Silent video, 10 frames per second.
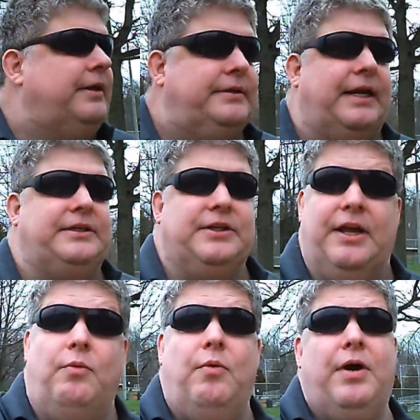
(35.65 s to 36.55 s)
It's actually
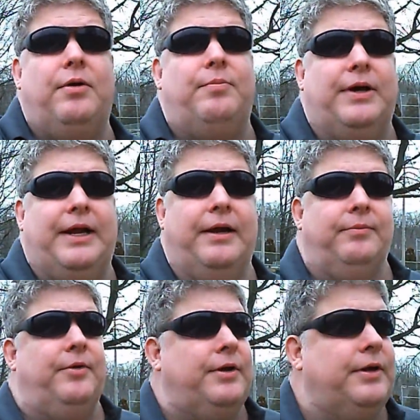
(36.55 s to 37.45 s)
a wearable
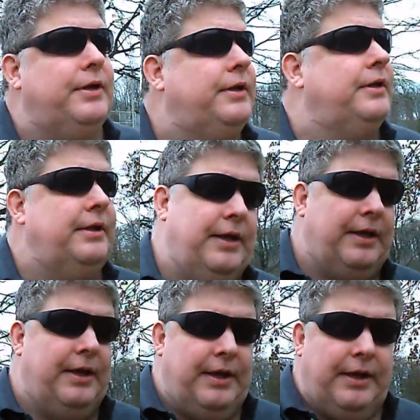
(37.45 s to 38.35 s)
camera.
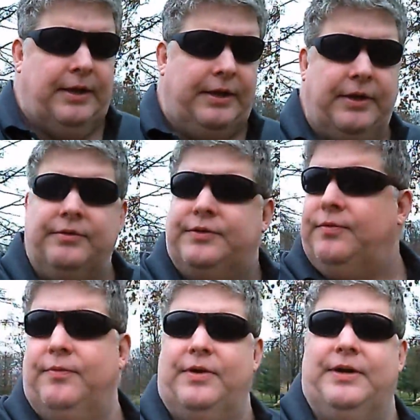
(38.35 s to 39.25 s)
You can use it
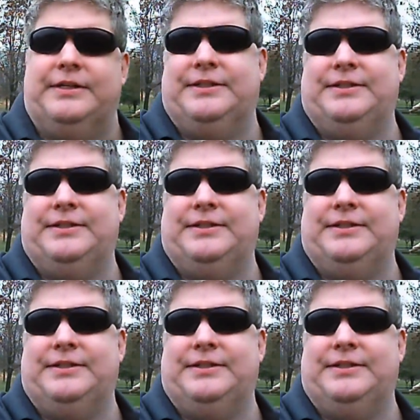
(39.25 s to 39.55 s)
for various